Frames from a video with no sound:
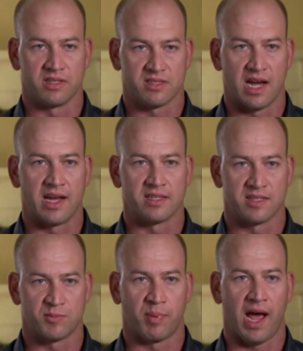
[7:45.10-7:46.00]
the science
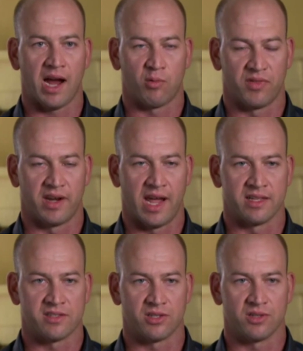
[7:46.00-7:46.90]
is back with an
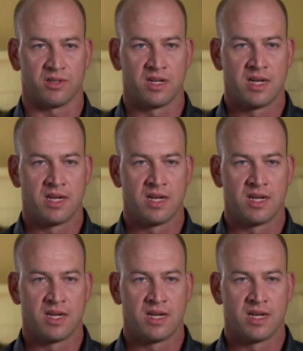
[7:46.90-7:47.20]
answer.